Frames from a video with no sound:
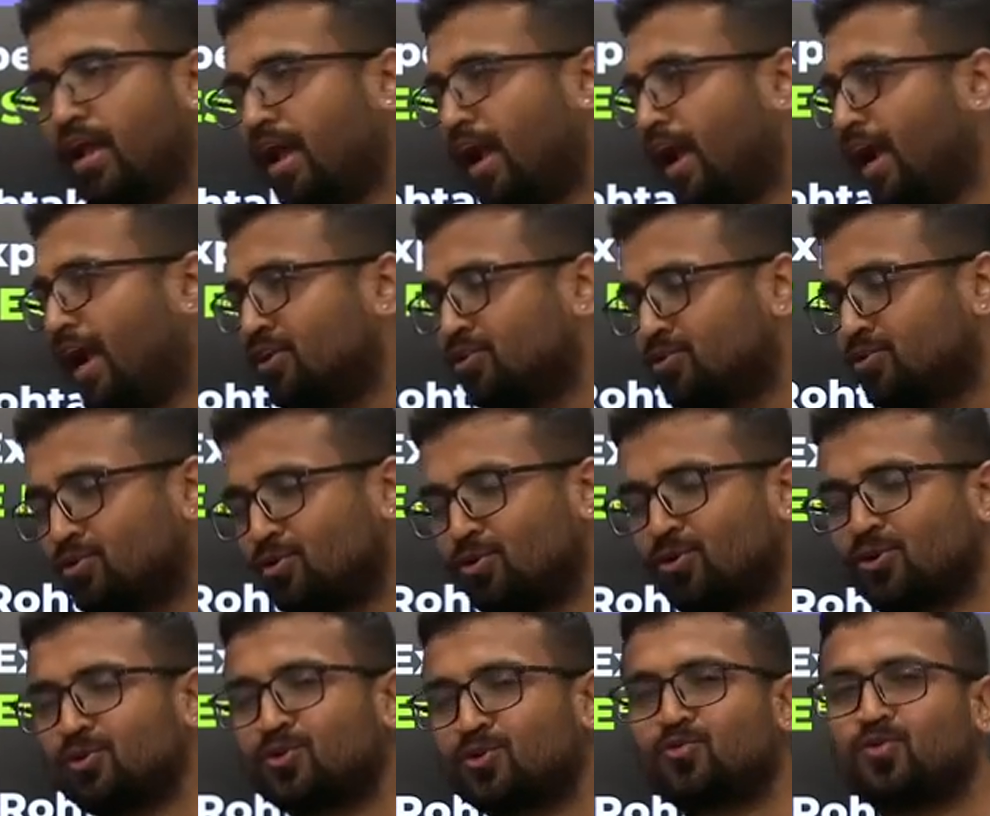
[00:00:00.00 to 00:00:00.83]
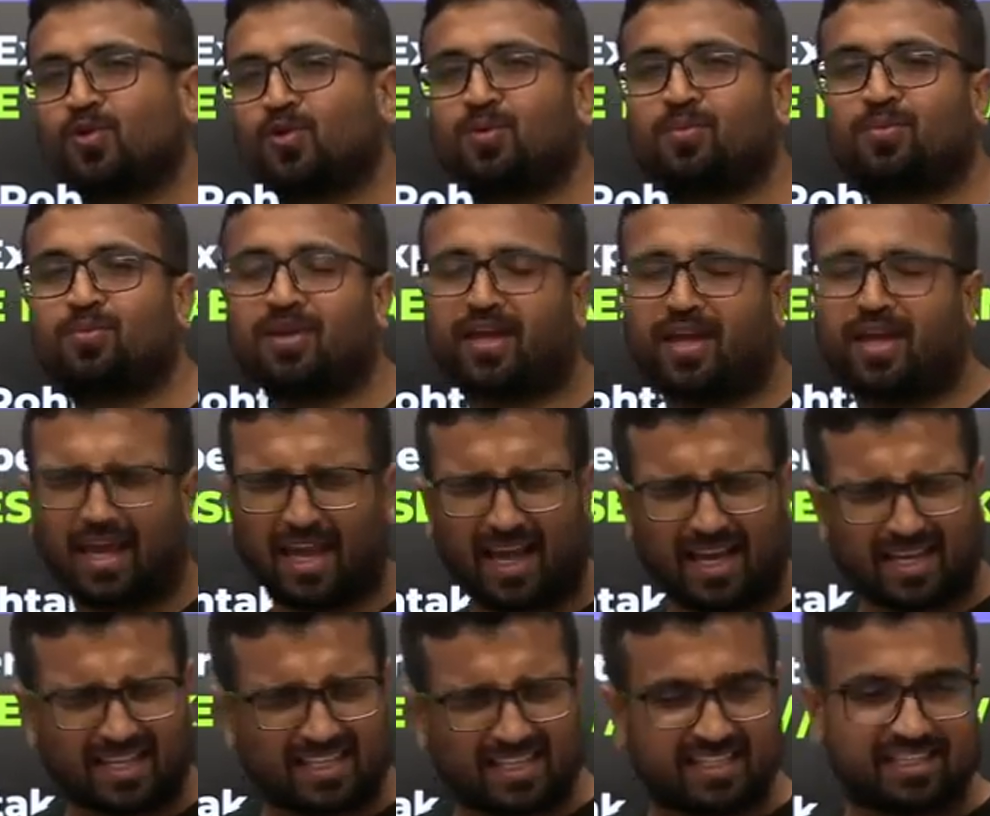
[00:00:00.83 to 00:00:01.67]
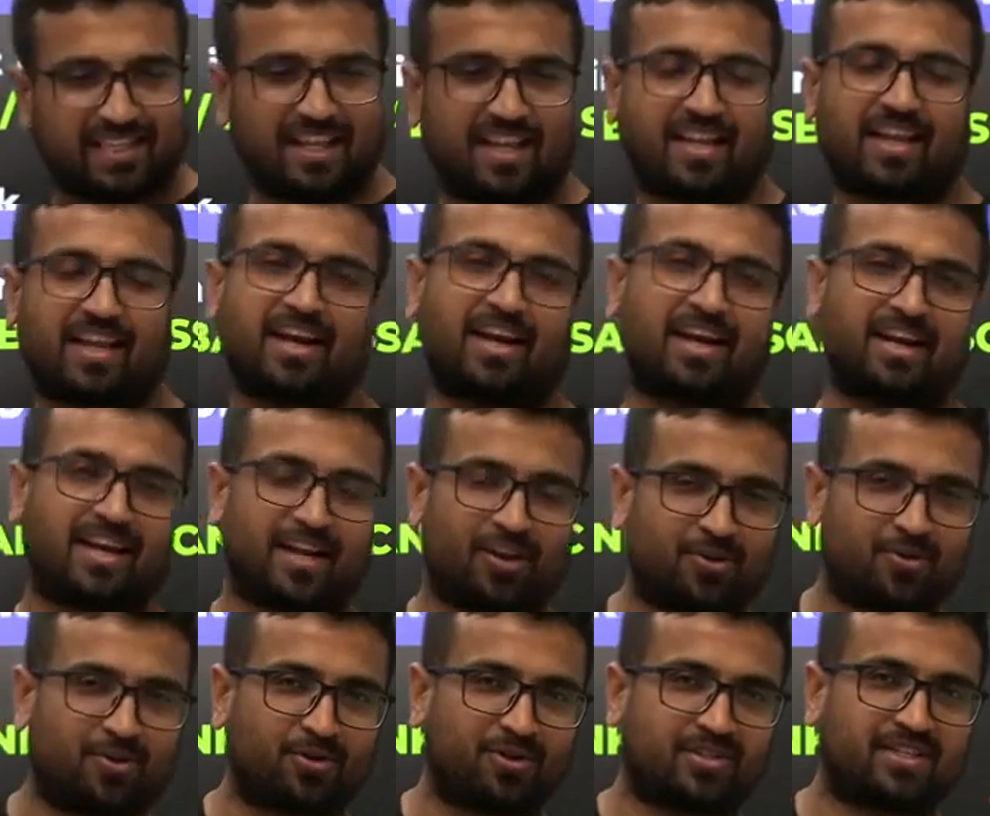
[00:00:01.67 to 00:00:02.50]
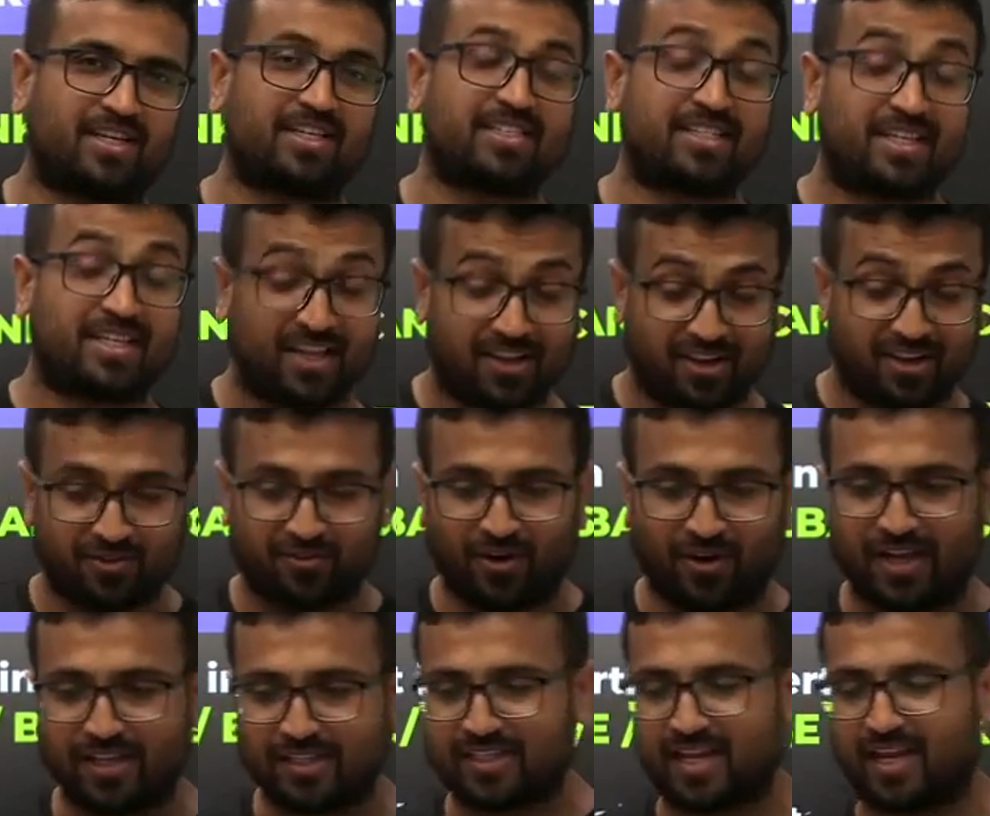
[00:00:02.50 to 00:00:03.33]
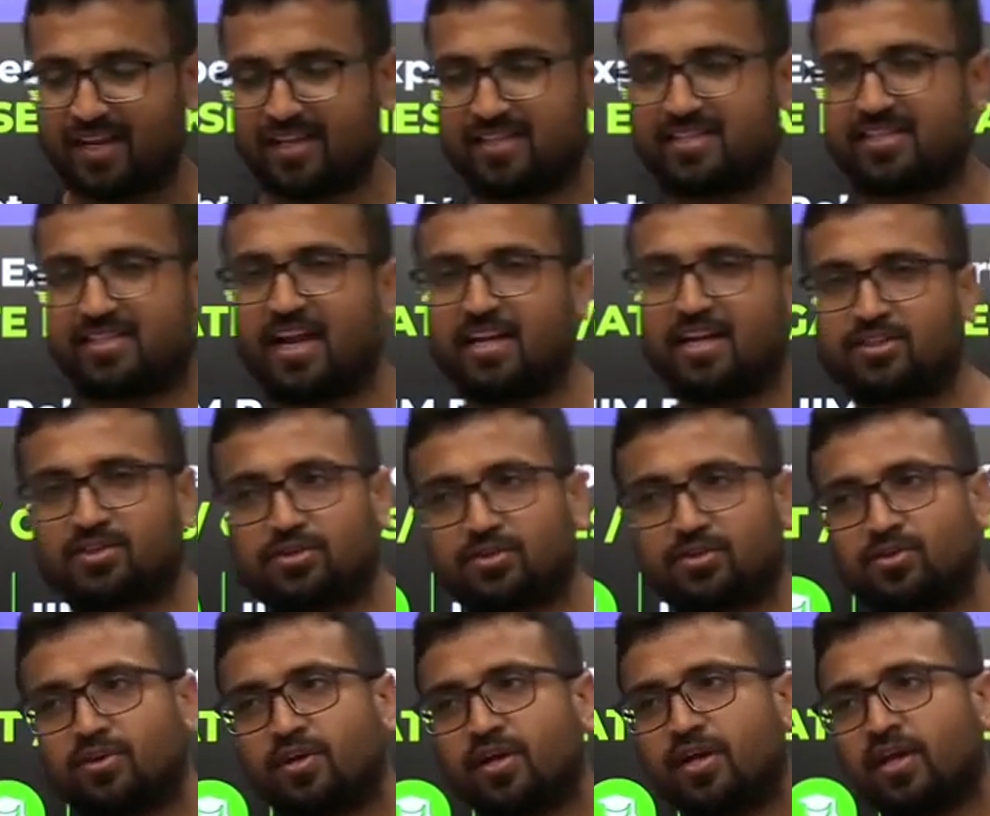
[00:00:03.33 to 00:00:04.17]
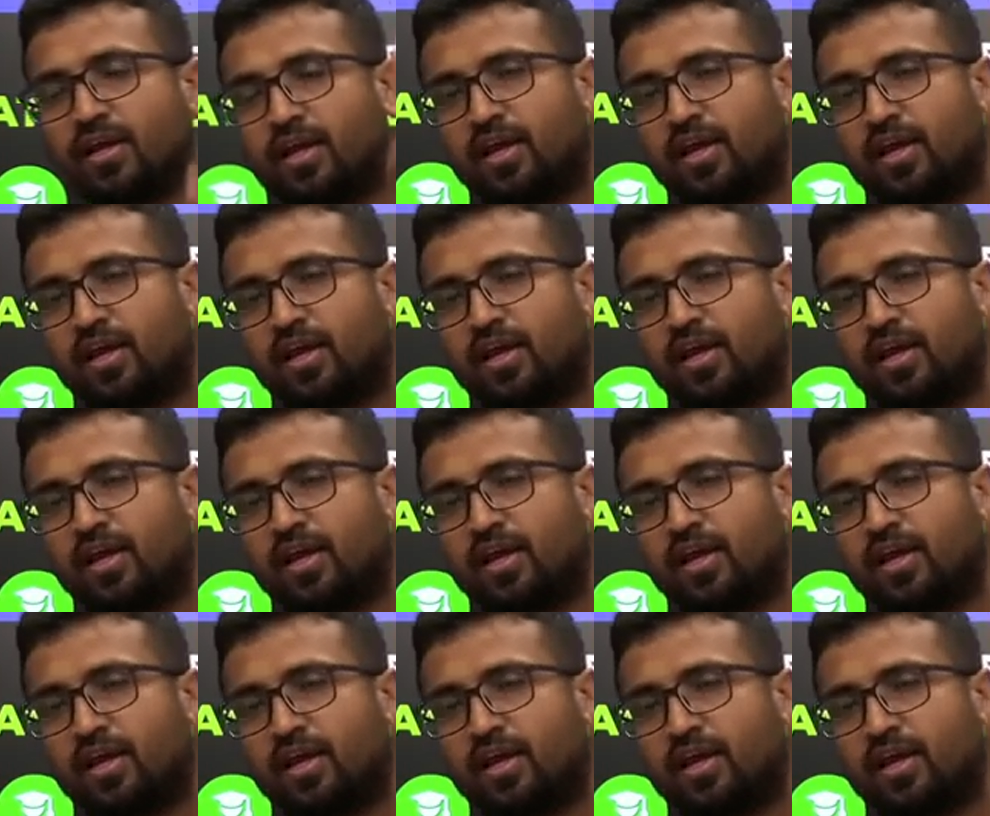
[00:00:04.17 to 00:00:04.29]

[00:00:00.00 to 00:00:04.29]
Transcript: and those will be exhilarating courses. Why is that? Is that so?